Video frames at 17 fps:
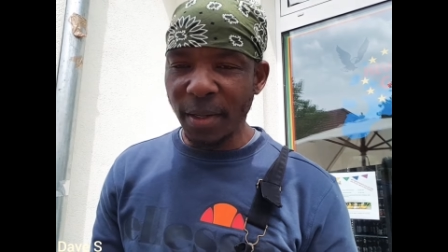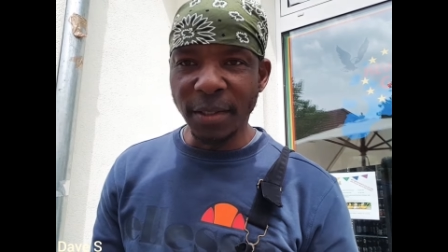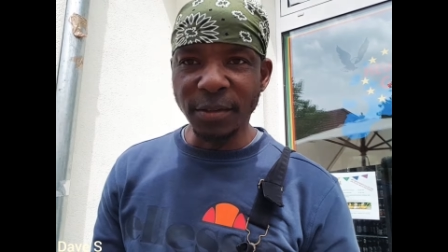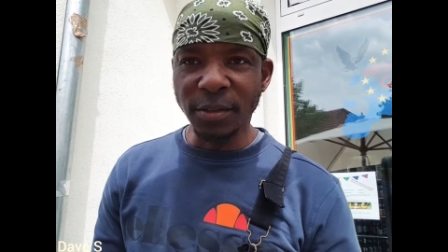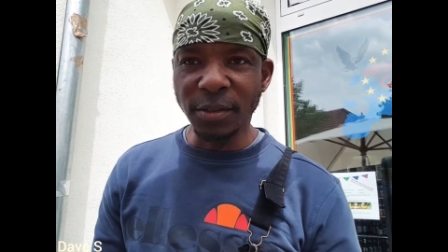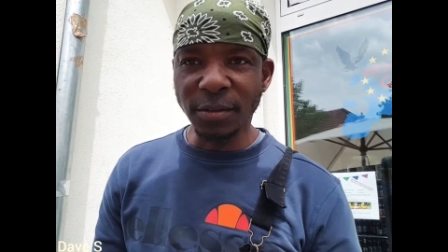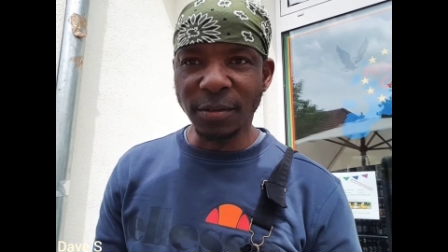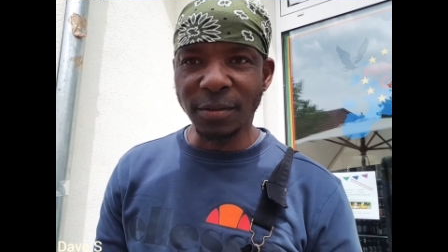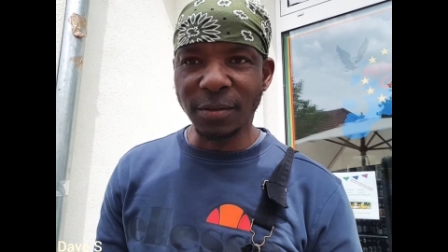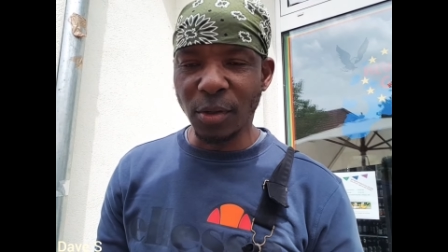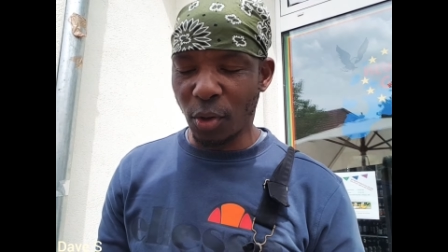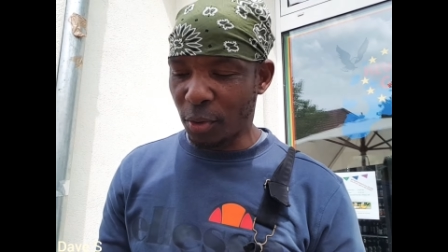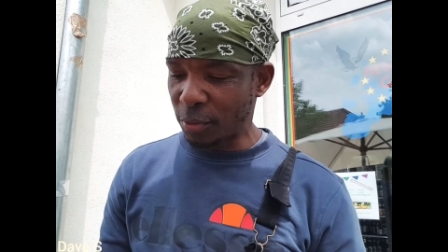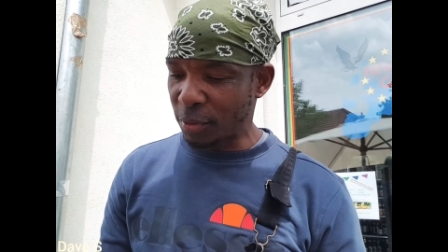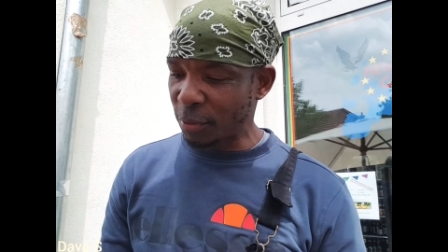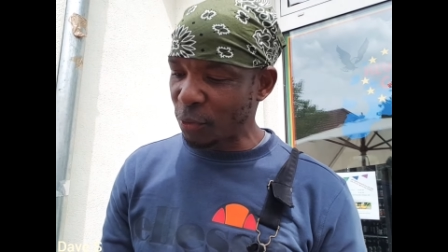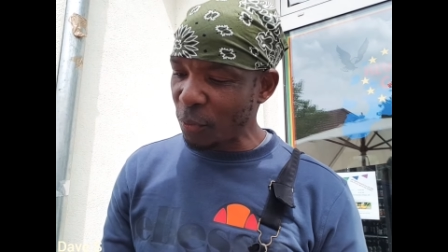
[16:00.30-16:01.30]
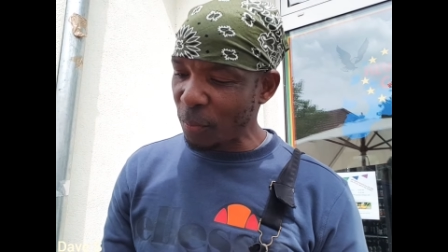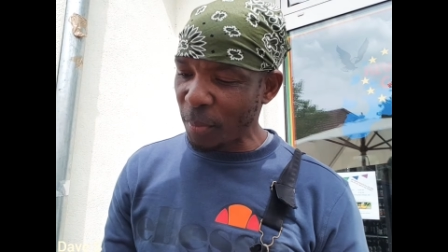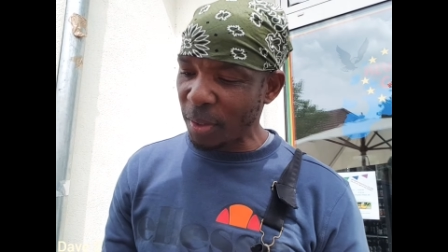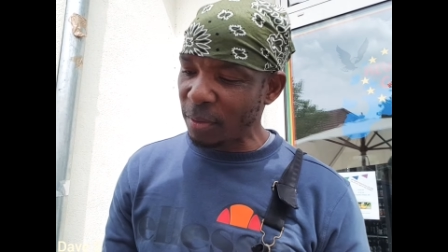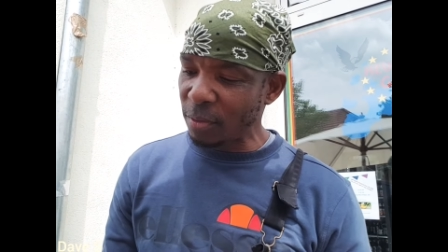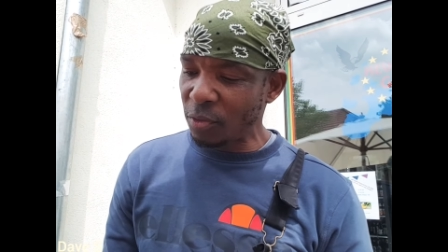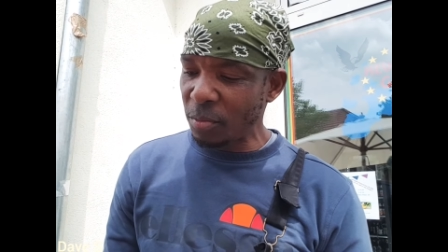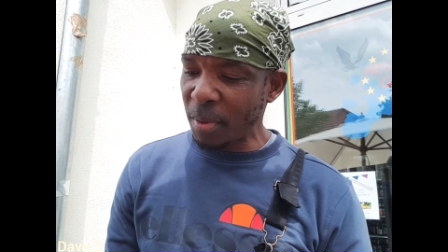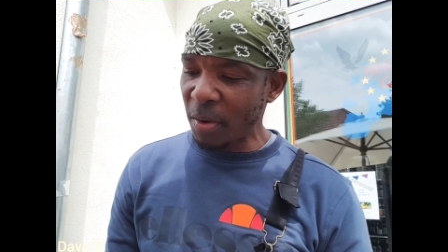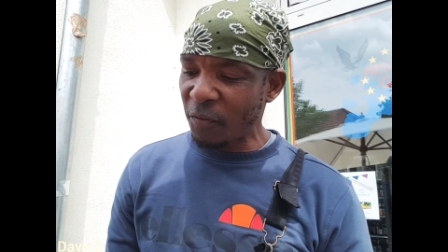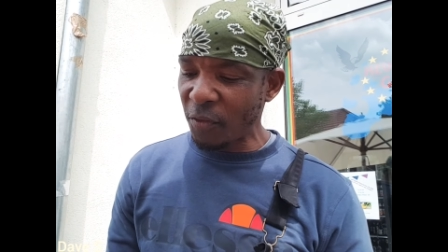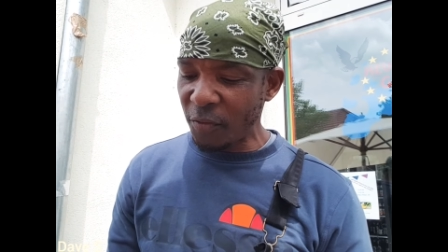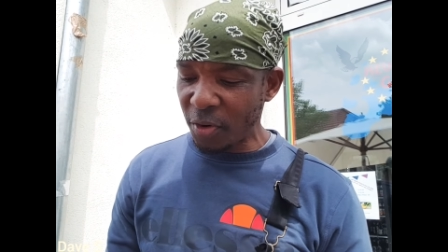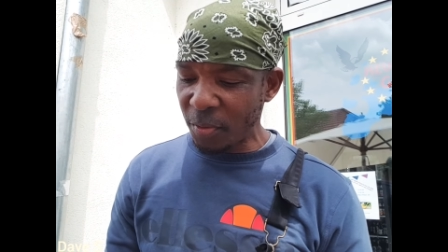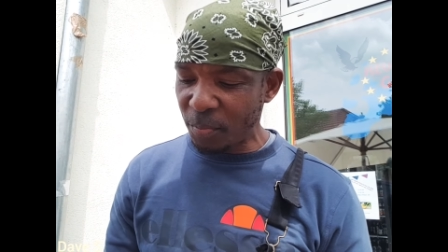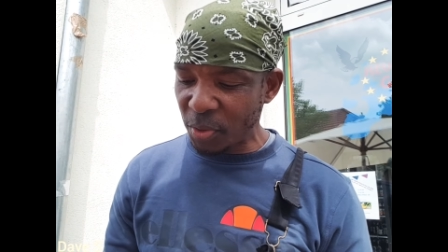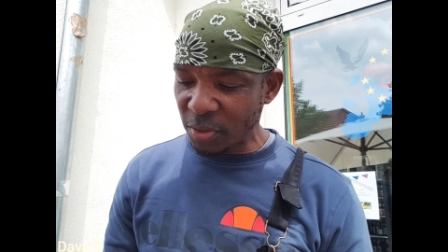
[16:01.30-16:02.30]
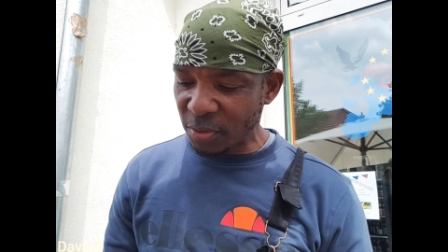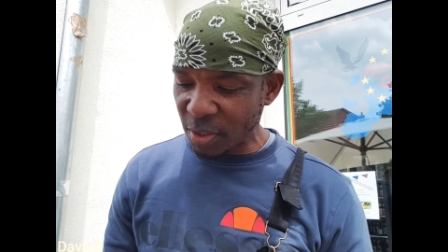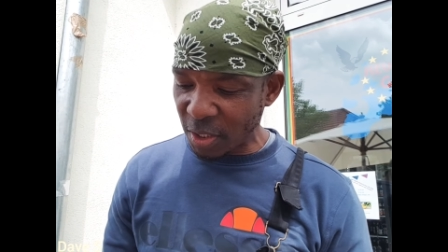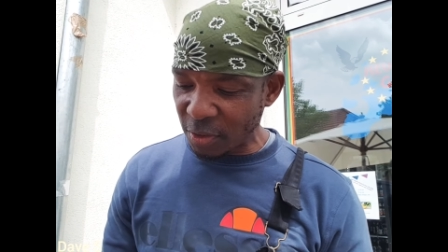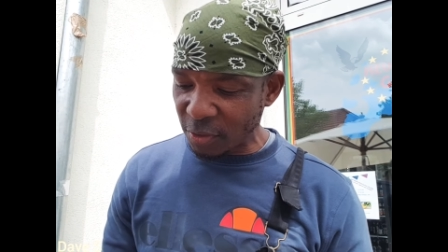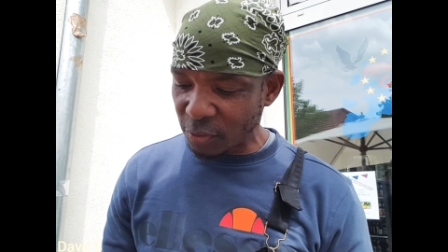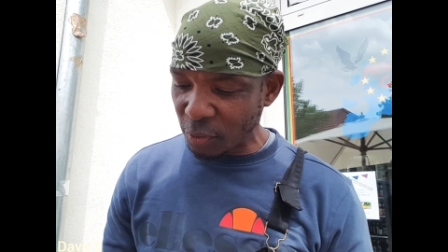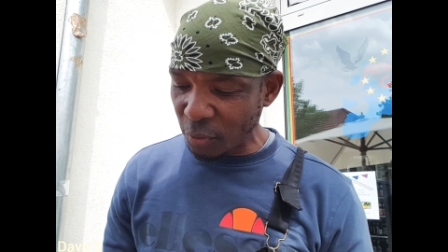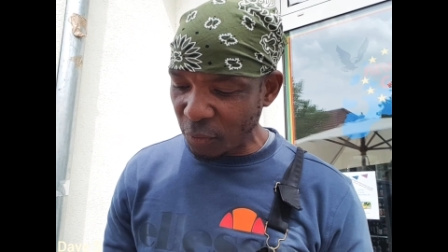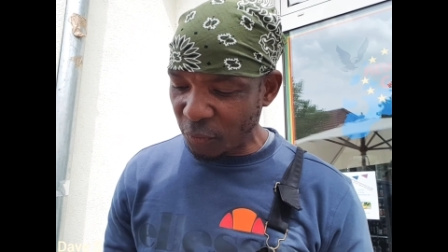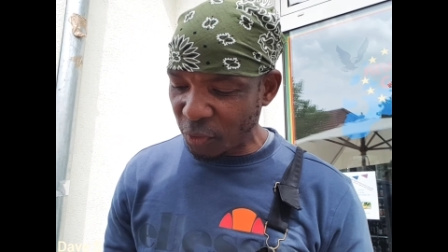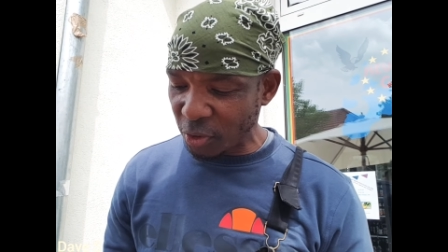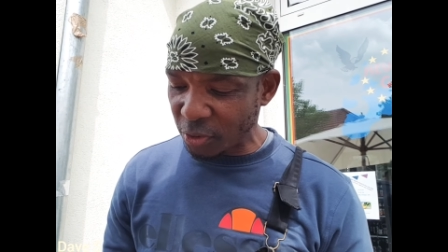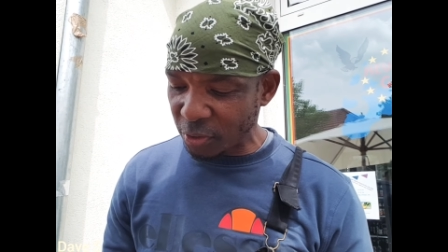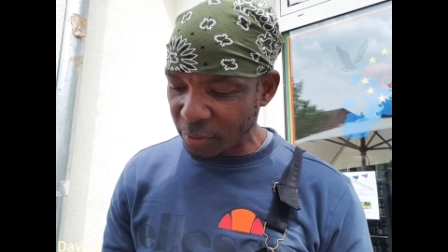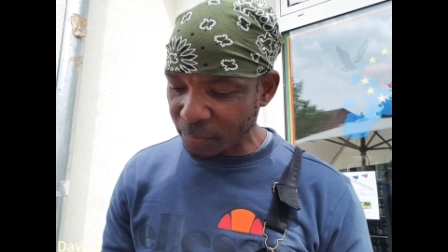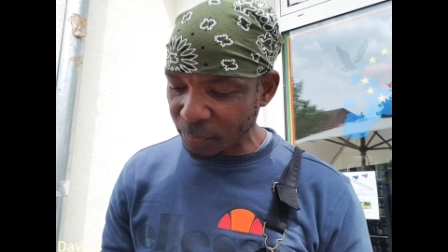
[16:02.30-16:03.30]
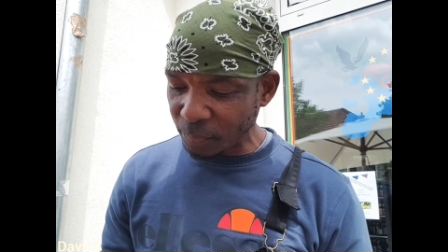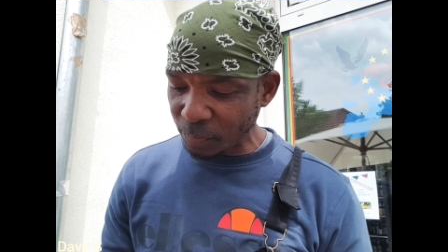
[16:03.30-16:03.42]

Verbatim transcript: And this, oh, the, my, you know, my favorite pizza is stonefish.